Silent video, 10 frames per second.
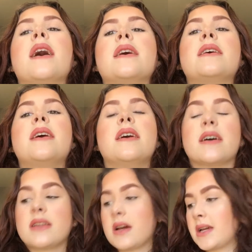I
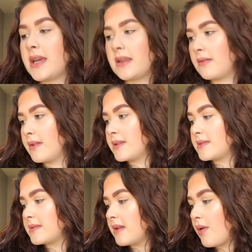can't do
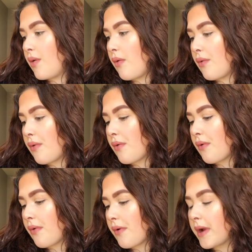this.
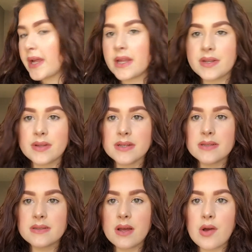I can't do
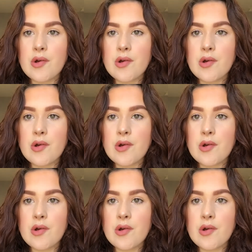this.